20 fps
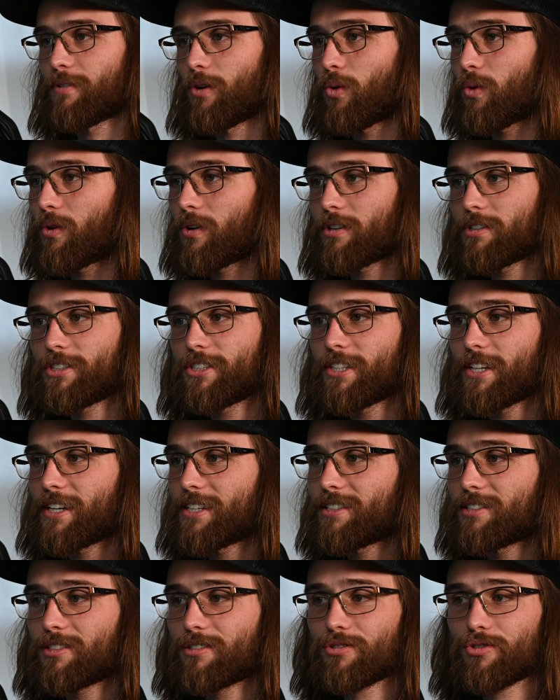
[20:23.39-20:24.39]
Or
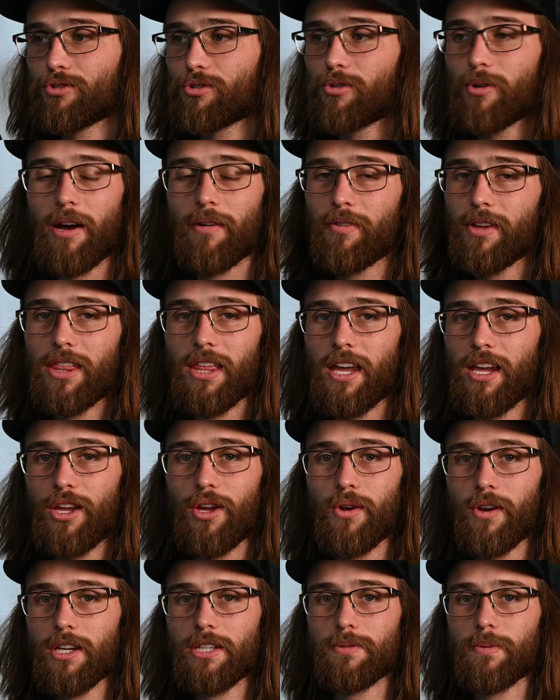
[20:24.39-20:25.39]
just screw everything
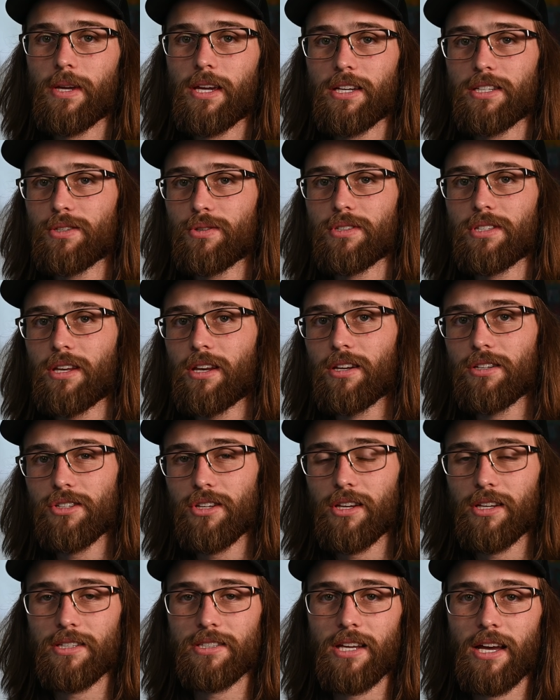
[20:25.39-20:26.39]
Unix because it was
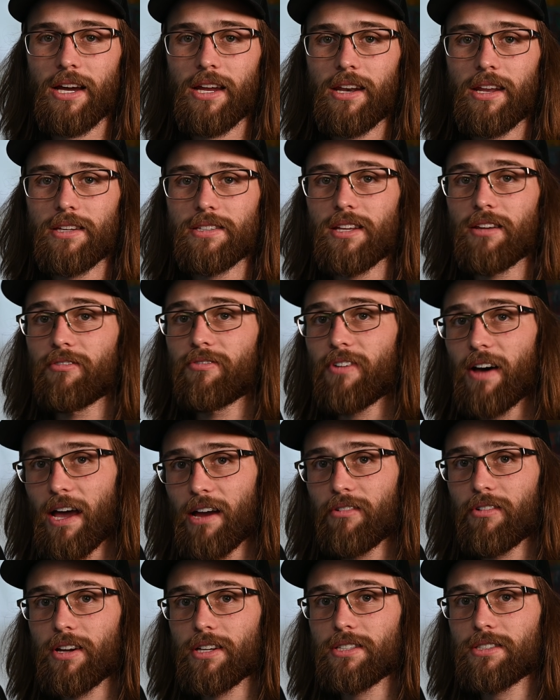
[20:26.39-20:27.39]
initially designed as a
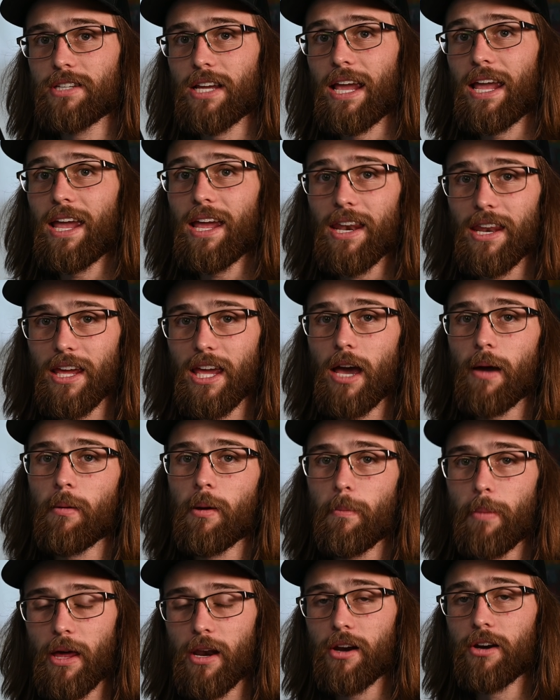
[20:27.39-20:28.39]
virus to handicap
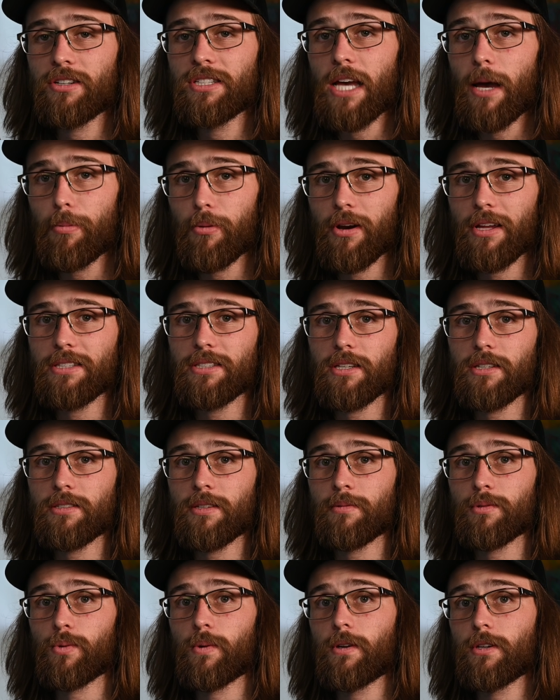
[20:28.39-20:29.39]
competitors' operating
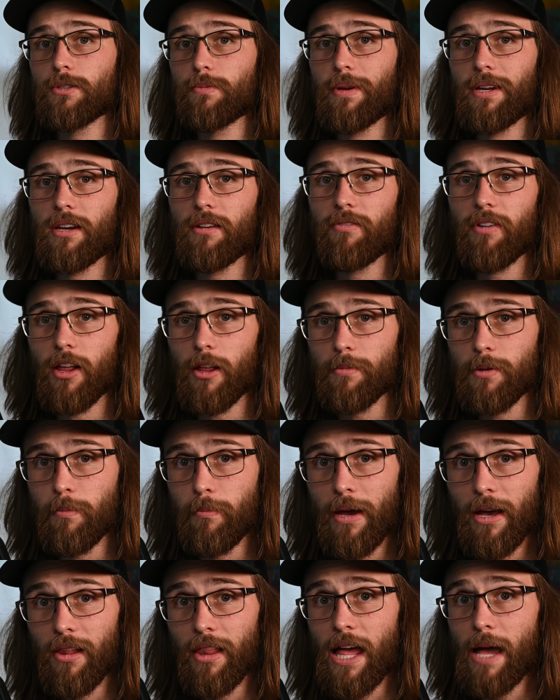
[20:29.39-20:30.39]
systems when it was being developed in
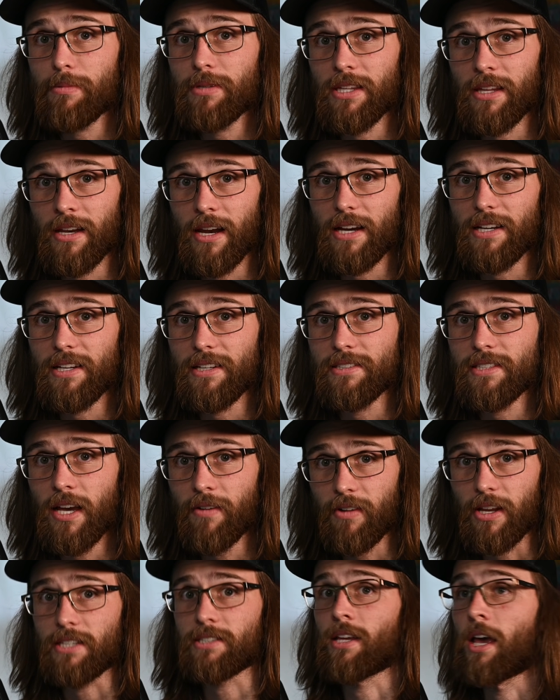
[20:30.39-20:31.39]
battle labs in the
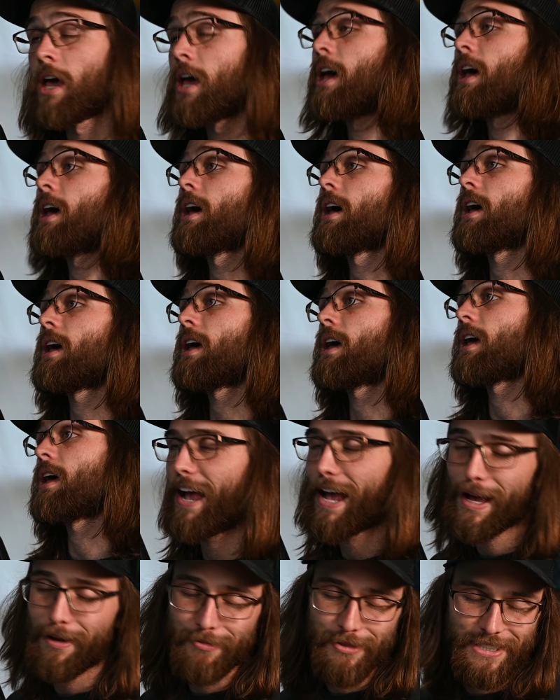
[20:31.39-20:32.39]
1970s.
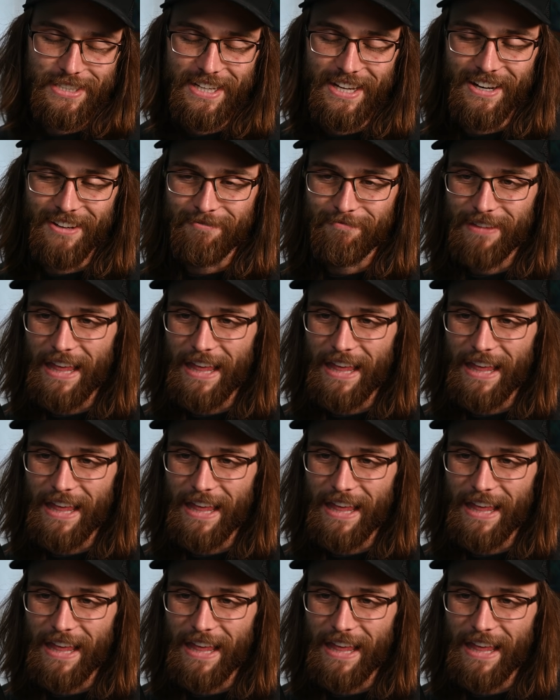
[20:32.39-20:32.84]
I'm just kidding.